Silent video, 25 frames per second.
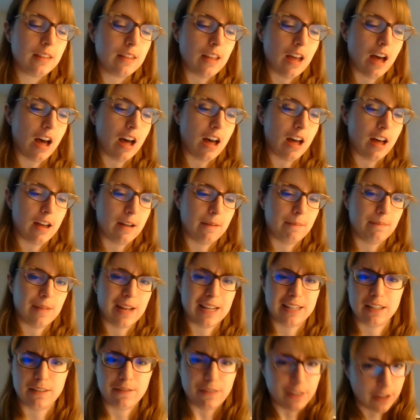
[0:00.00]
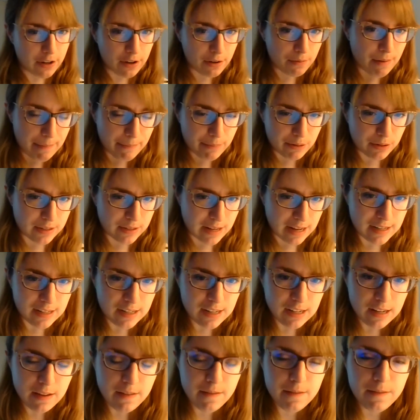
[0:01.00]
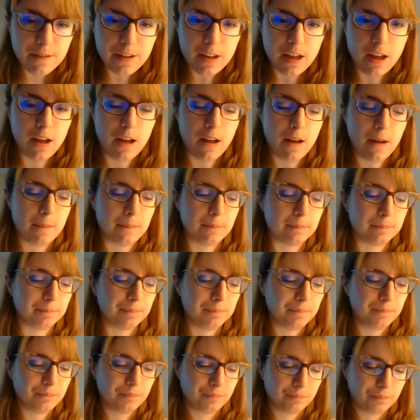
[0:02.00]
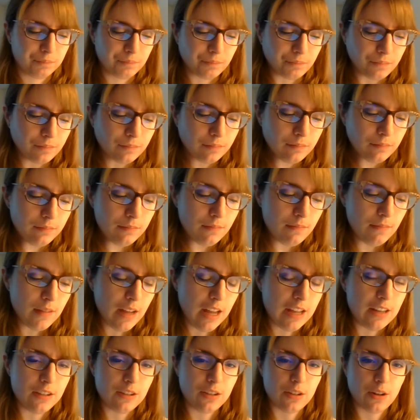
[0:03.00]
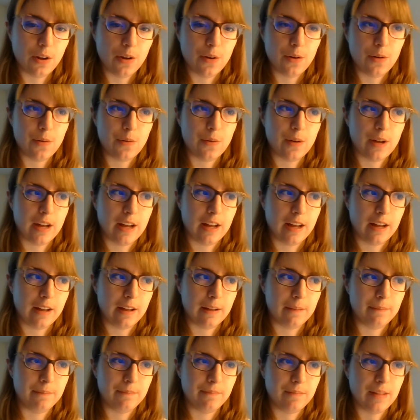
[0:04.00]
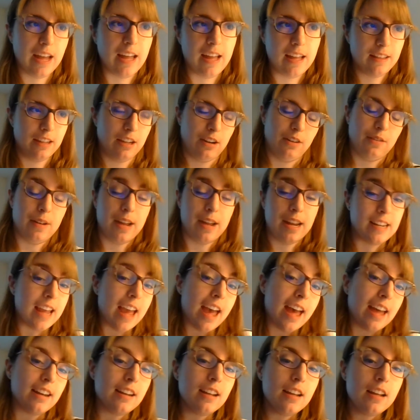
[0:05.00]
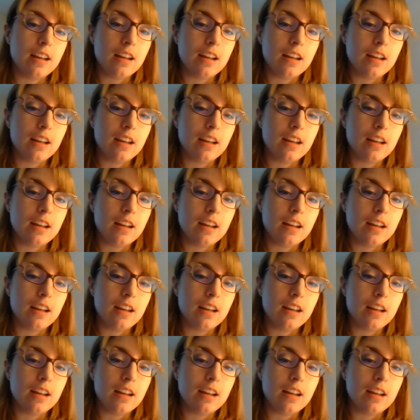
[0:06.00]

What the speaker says: as if they're a representative. And so, and yet,